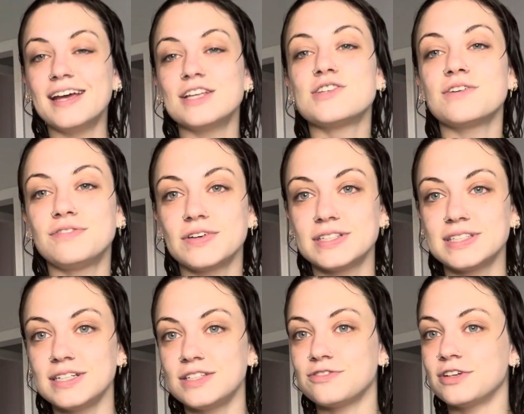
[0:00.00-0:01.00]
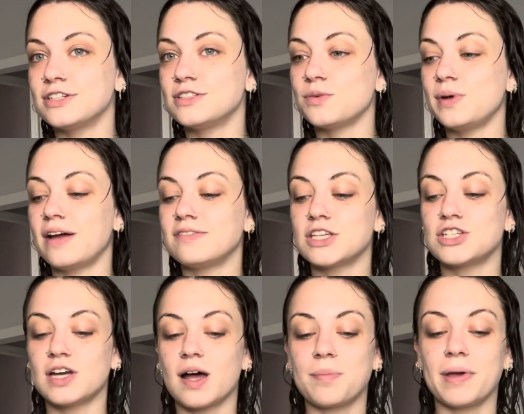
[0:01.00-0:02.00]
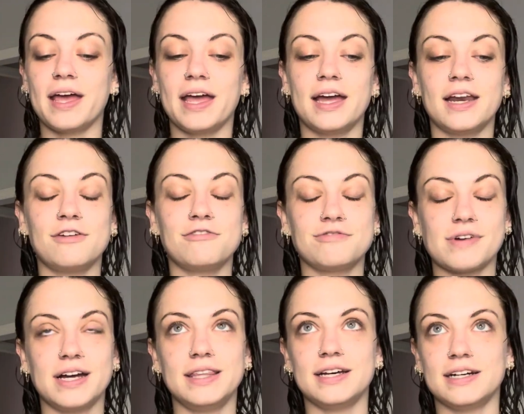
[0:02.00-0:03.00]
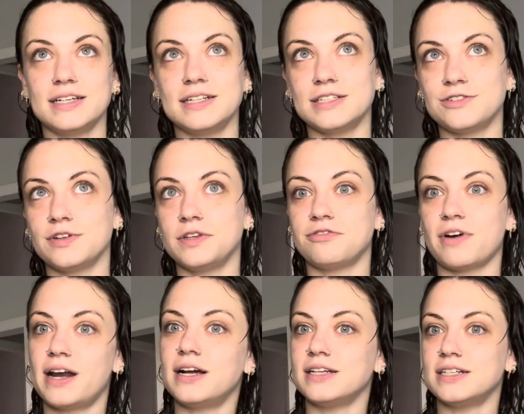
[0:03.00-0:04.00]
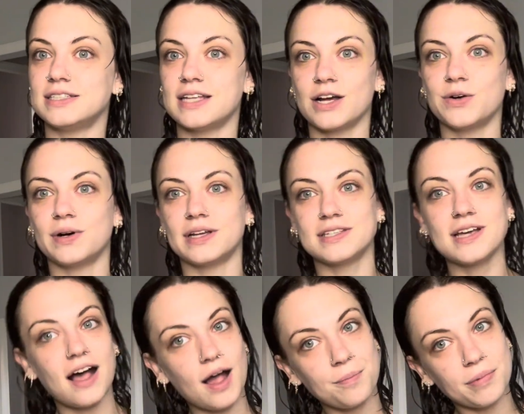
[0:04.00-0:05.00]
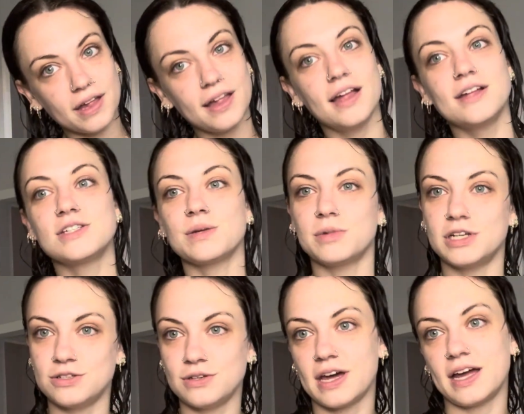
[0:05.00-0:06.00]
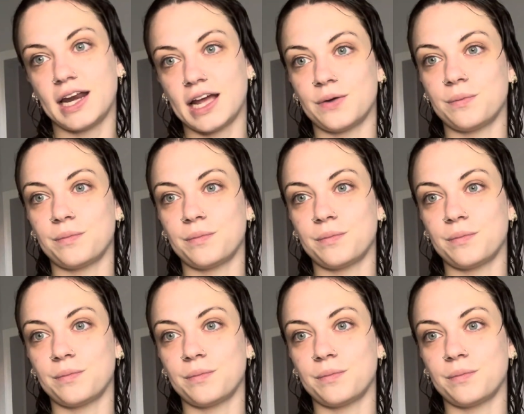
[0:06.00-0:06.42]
So first things first, we have to chop and fry the onions for the fried onions that go on top. So I'm gonna do that now.